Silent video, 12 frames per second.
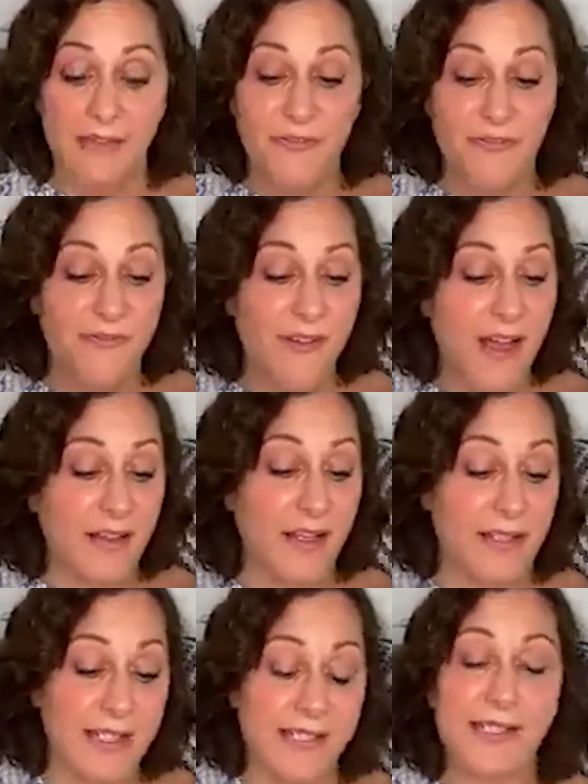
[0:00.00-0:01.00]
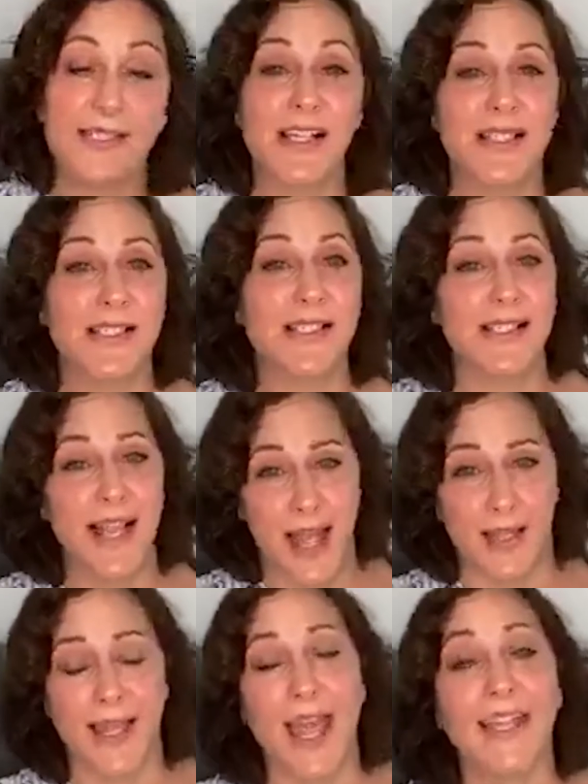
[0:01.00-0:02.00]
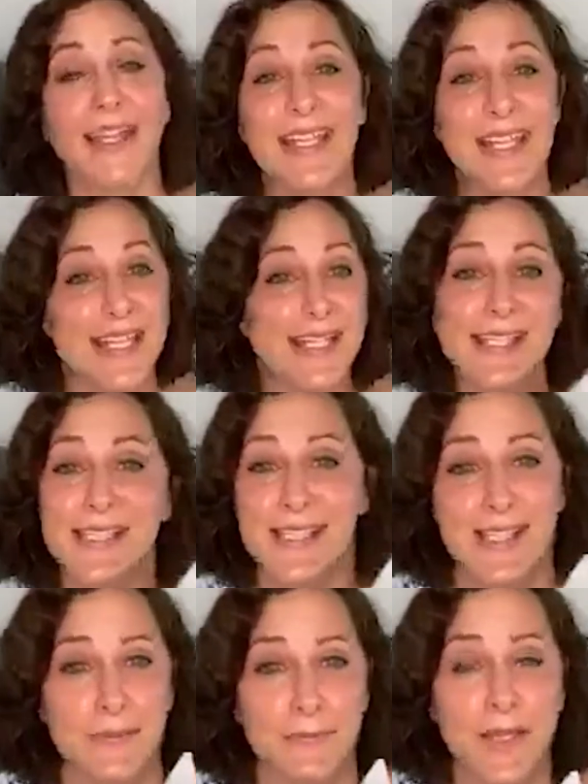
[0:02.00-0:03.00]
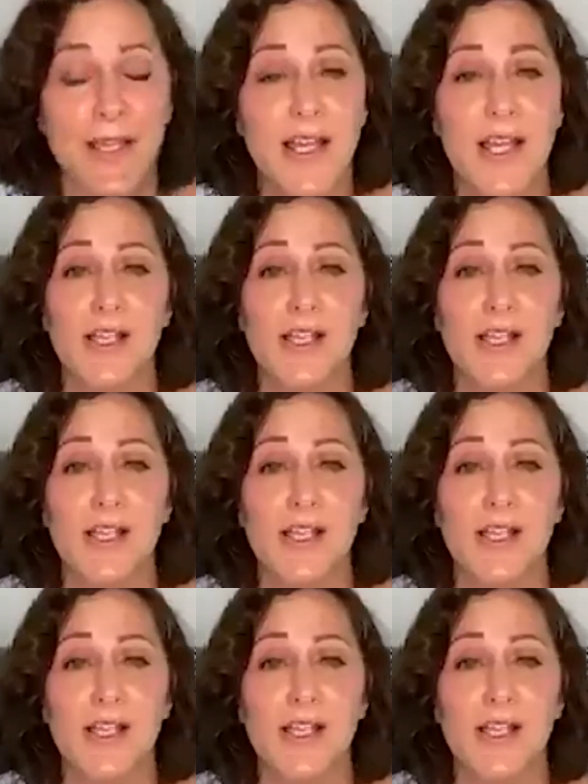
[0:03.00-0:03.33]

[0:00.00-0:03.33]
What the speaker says: and fell on his son's neck and kissed him.